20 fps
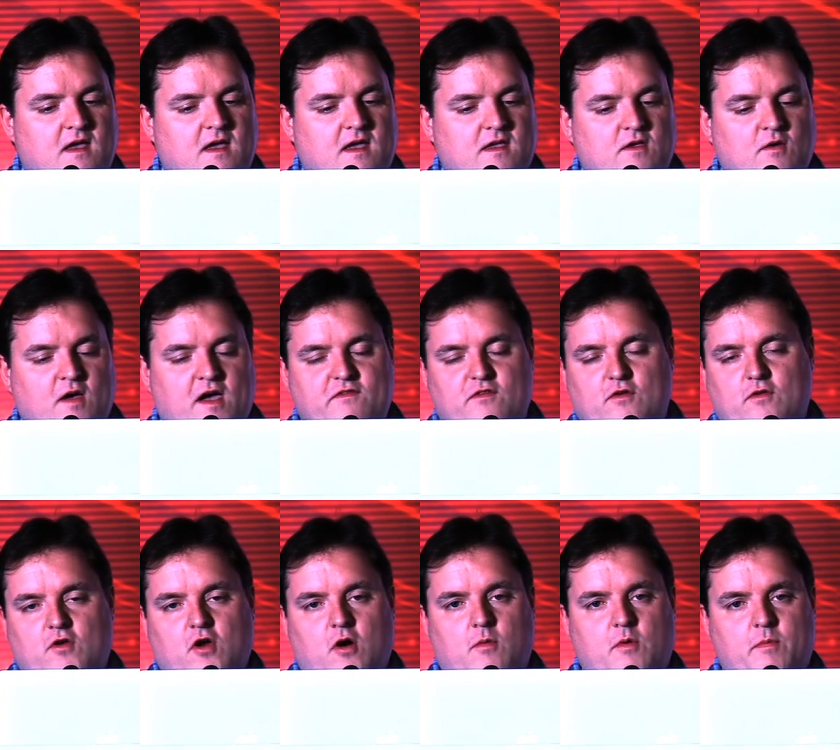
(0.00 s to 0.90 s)
You have your
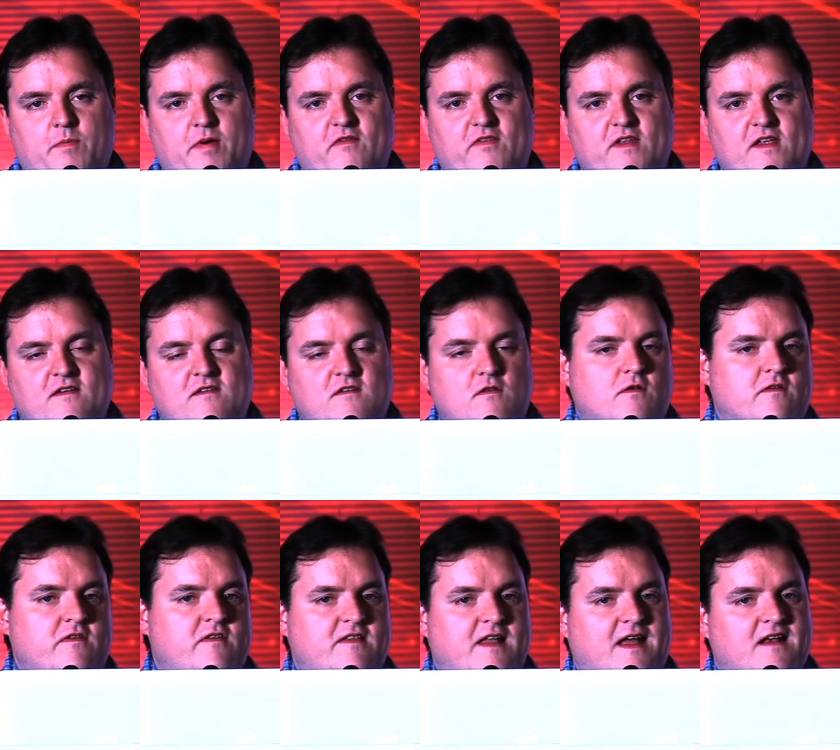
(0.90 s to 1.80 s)
normal privilege, your
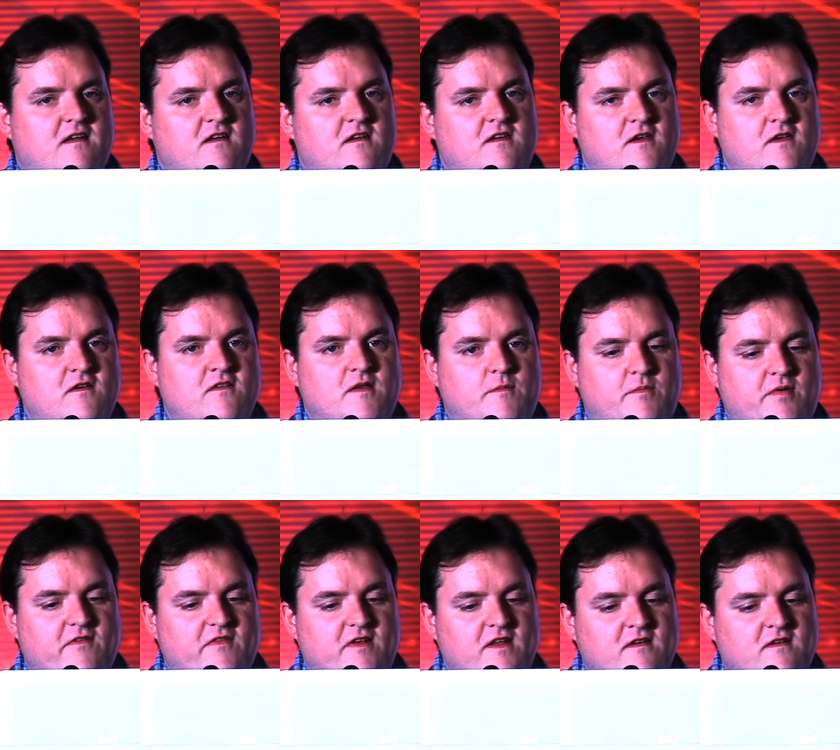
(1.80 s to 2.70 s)
standard user
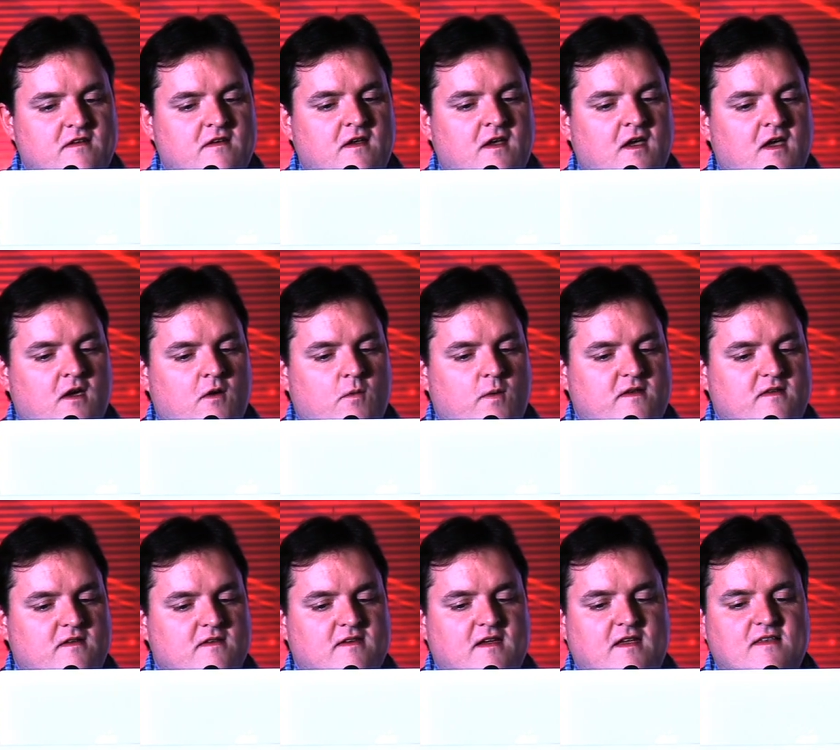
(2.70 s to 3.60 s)
privilege, which
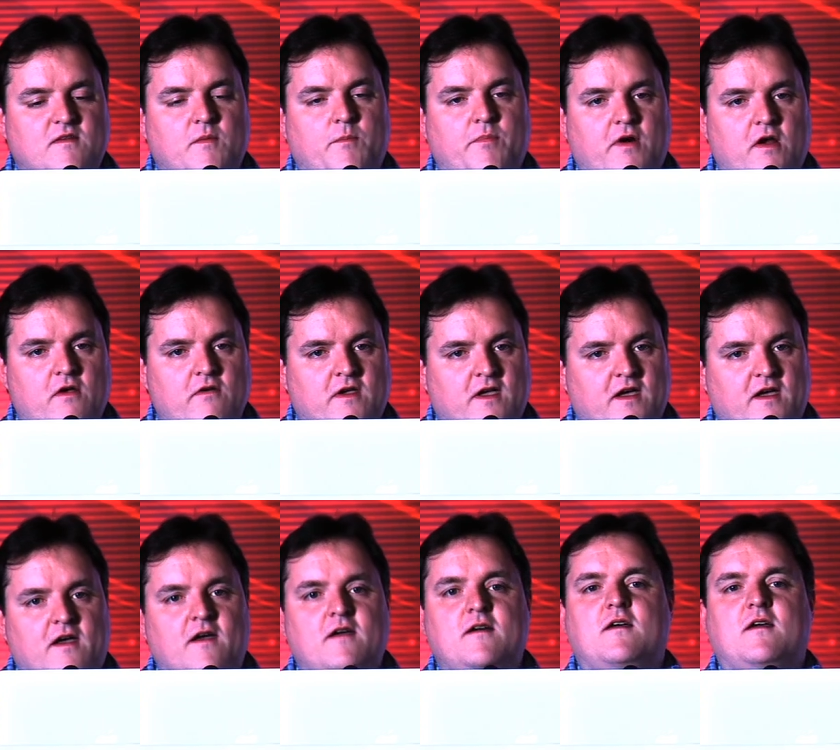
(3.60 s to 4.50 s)
contains a
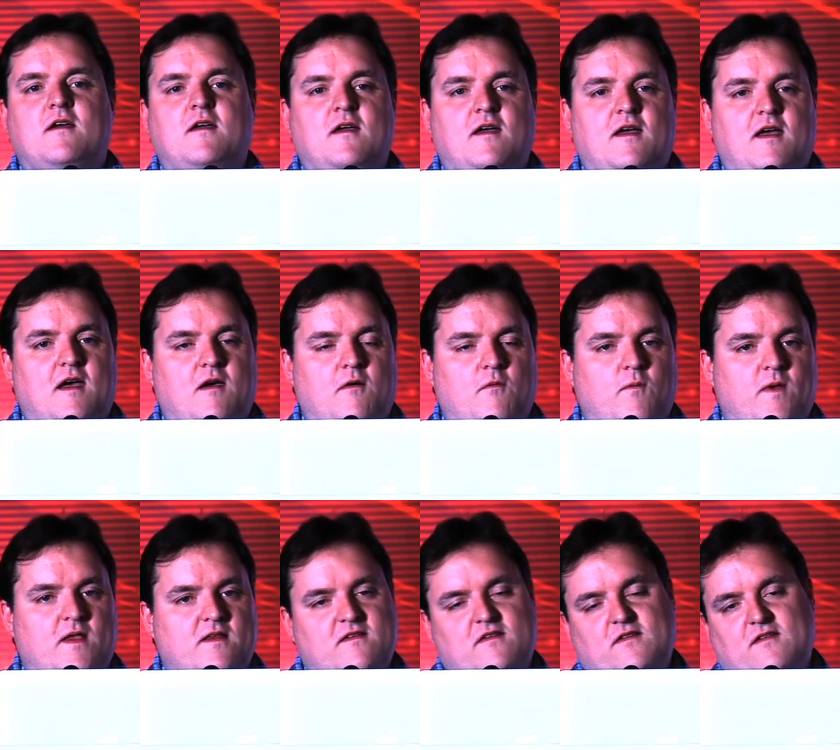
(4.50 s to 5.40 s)
broker
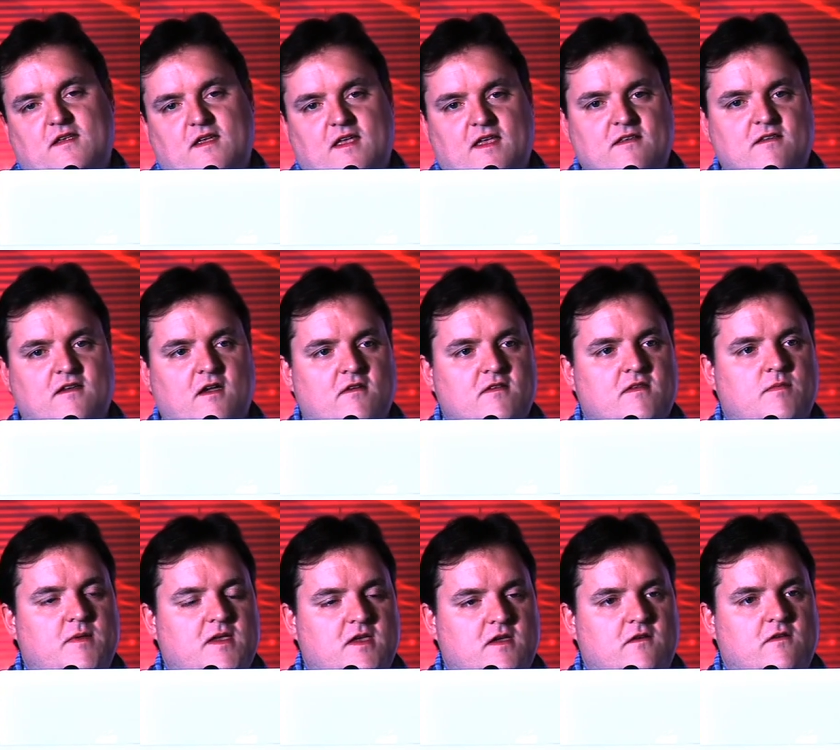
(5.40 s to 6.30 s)
which is going to
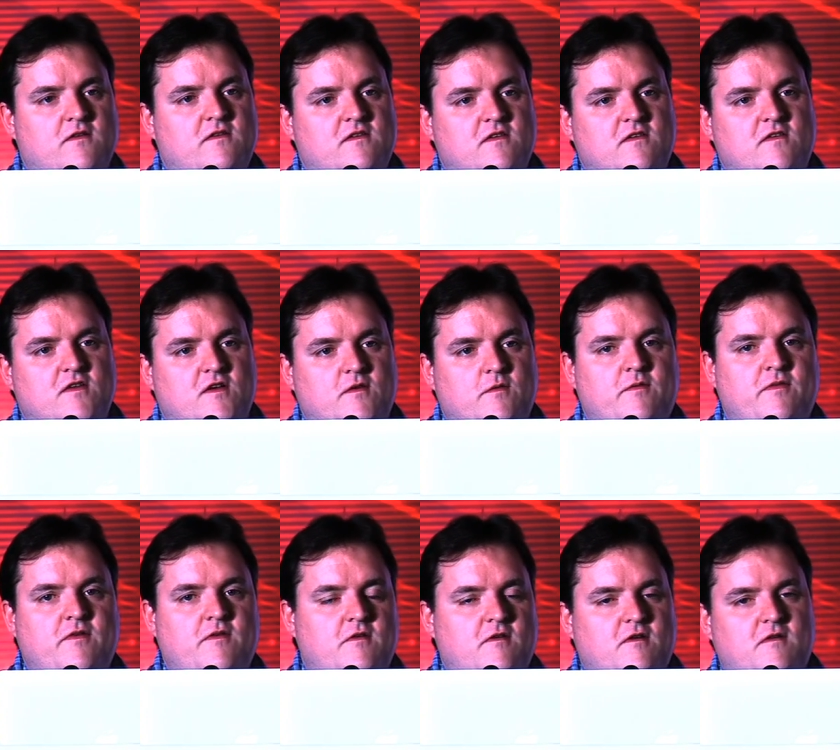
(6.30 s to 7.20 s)
be used to sort of
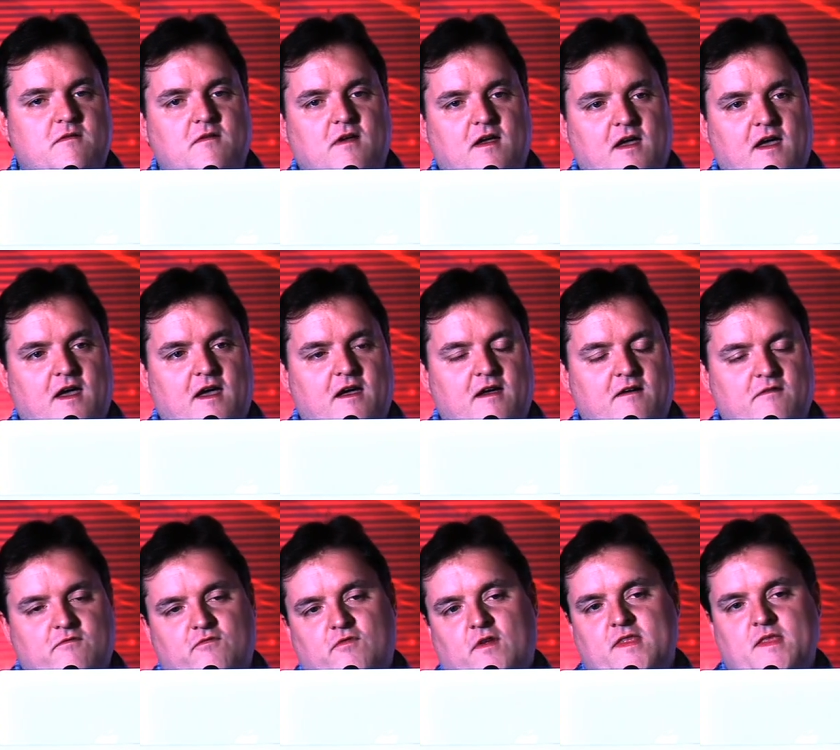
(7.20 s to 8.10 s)

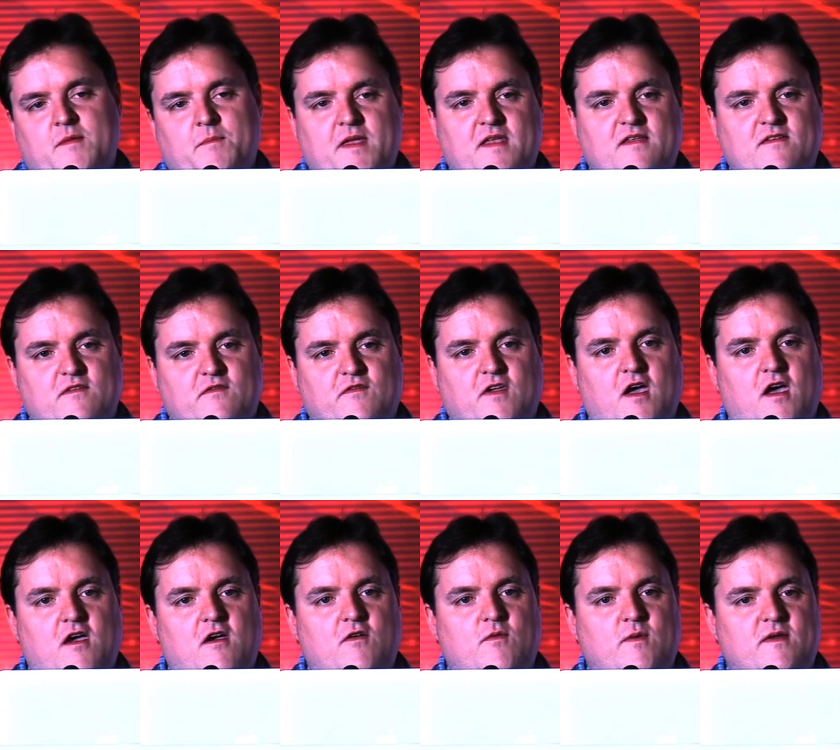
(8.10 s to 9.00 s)
run the bits of
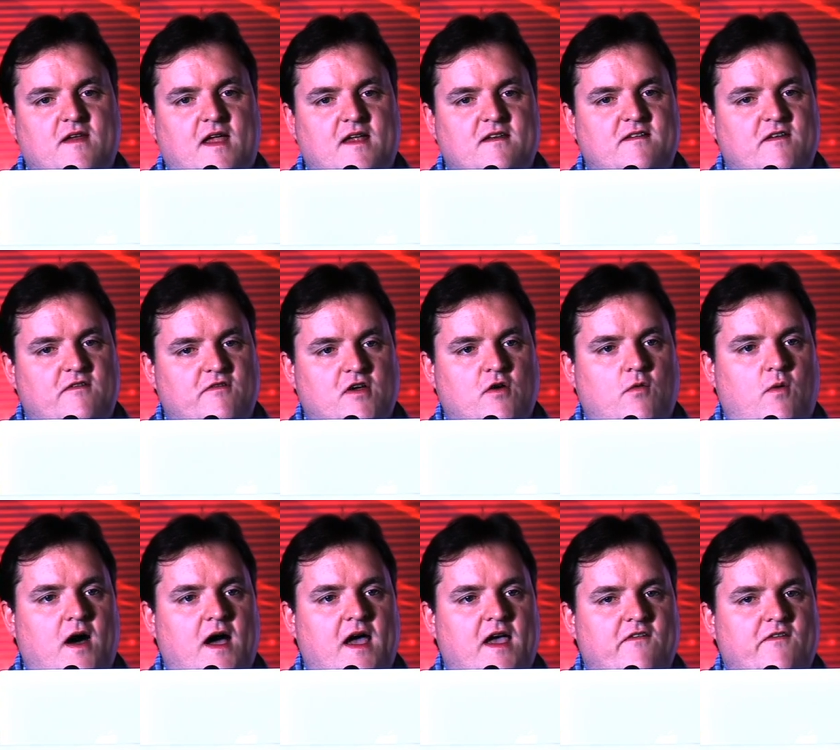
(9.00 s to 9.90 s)
code which actually
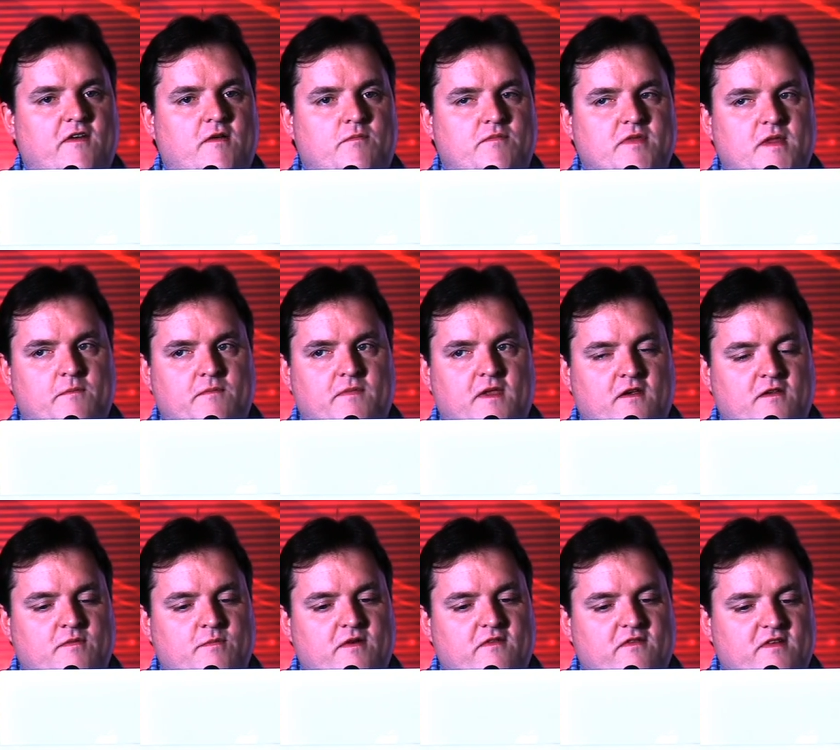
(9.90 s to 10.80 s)
require those
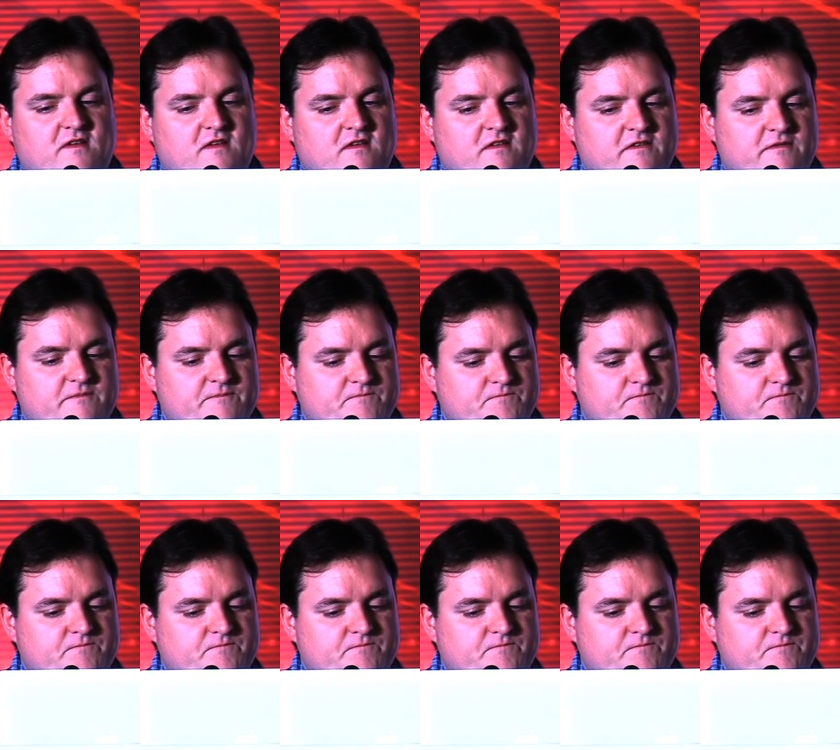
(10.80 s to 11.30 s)
privileges.